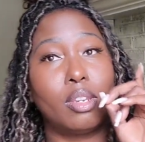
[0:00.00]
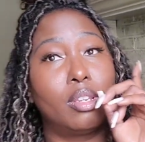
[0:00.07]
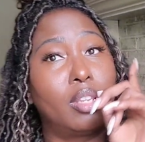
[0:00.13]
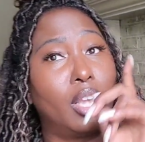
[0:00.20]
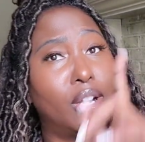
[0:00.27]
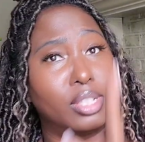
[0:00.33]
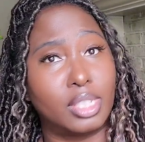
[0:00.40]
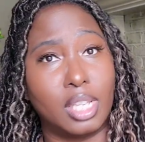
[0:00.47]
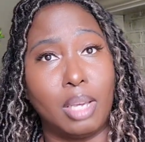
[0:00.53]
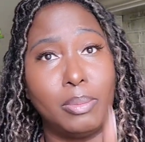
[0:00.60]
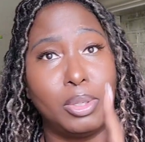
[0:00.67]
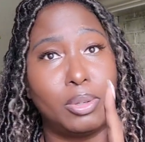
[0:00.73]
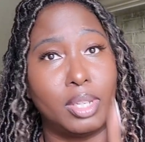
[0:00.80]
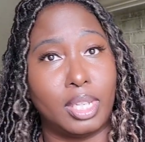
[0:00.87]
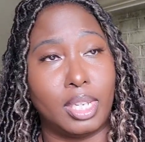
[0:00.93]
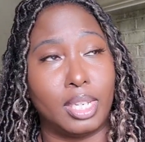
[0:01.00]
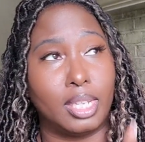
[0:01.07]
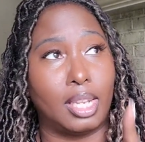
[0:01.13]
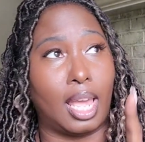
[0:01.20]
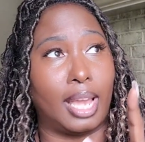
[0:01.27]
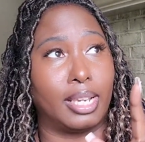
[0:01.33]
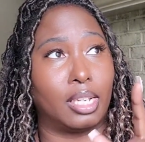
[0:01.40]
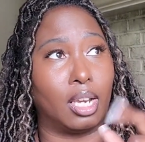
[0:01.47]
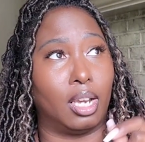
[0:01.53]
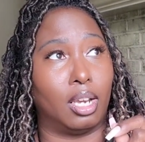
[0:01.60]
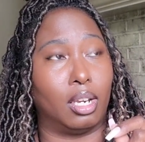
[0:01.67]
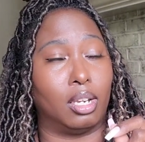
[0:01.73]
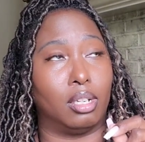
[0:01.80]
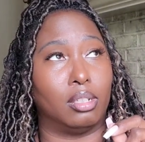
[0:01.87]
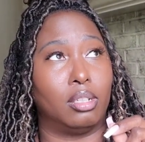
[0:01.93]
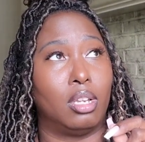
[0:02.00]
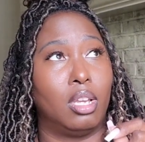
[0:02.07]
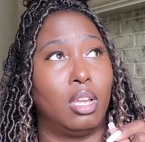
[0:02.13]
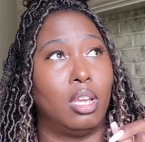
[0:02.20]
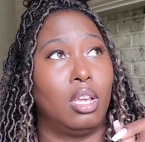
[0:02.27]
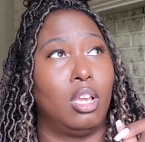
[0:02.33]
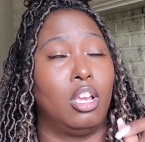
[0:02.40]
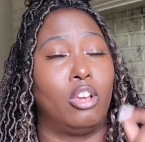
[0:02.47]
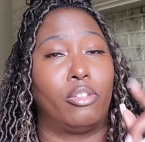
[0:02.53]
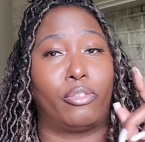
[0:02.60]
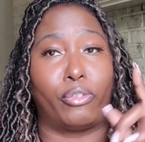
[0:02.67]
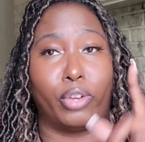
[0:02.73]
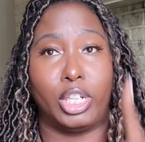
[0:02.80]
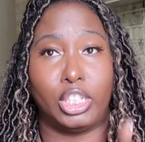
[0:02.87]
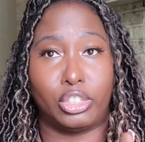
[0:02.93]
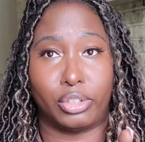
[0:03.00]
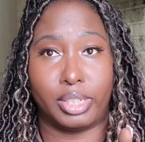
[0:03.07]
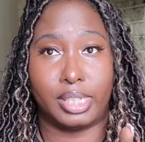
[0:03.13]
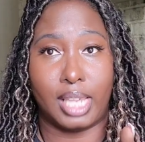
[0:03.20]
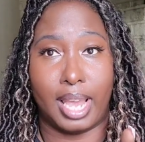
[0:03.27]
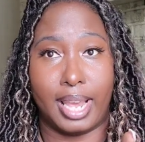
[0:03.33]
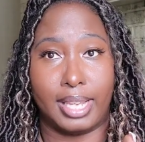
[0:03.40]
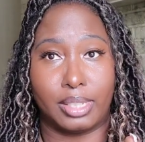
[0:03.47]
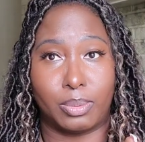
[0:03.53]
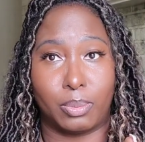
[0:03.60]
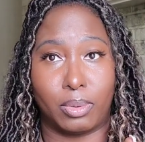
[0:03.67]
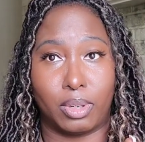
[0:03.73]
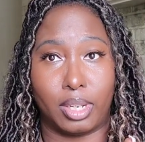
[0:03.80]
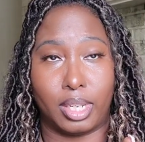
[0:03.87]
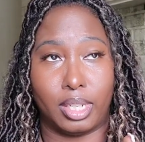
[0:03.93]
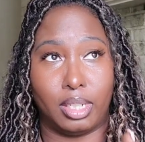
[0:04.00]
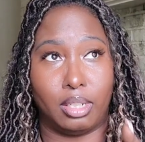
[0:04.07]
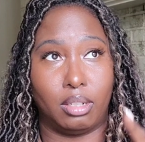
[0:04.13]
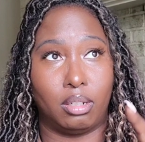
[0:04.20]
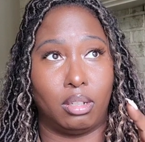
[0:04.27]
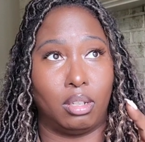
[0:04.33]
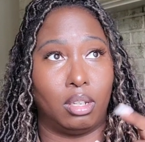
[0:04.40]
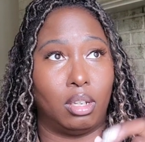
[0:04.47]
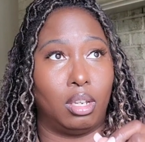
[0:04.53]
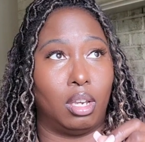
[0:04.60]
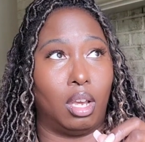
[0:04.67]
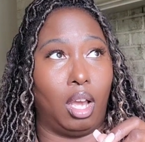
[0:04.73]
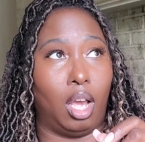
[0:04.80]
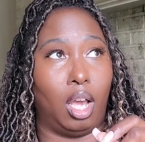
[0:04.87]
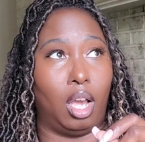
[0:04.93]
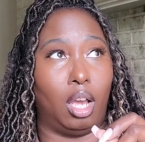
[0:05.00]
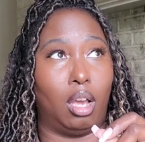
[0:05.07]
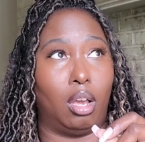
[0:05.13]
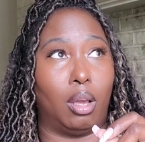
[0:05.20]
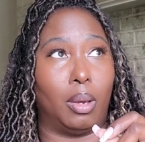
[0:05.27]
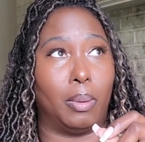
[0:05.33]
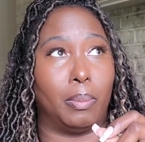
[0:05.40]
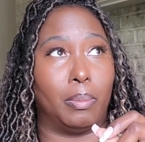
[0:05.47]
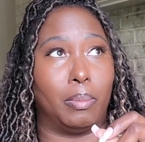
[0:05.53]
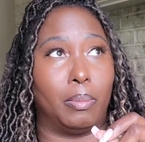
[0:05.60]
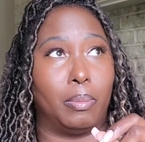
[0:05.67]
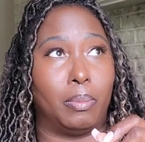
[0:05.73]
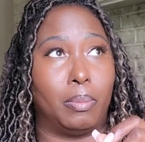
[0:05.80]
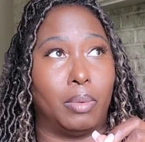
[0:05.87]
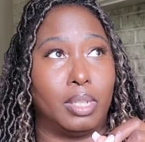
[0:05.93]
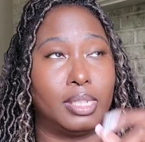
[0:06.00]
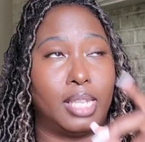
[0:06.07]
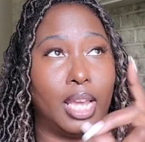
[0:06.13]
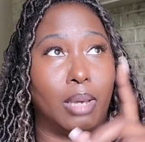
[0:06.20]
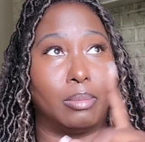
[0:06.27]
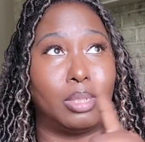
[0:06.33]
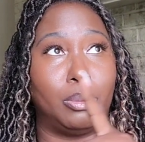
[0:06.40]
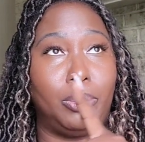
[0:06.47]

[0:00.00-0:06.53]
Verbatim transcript: There are some you can get like uh Freetress has one, um Sam's